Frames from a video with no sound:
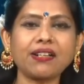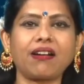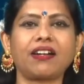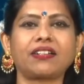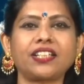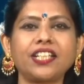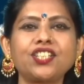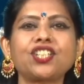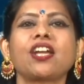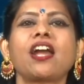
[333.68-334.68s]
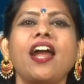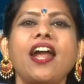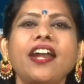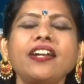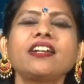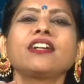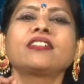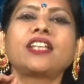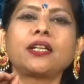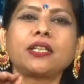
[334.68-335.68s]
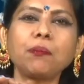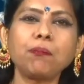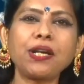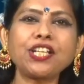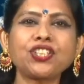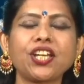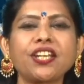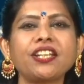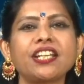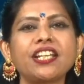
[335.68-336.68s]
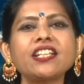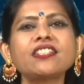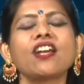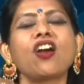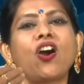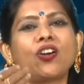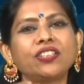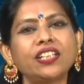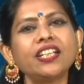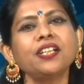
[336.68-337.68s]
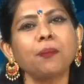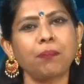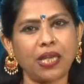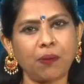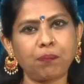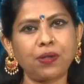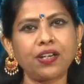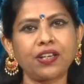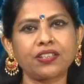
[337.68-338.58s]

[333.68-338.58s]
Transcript: cartridge and that impression is on the paper.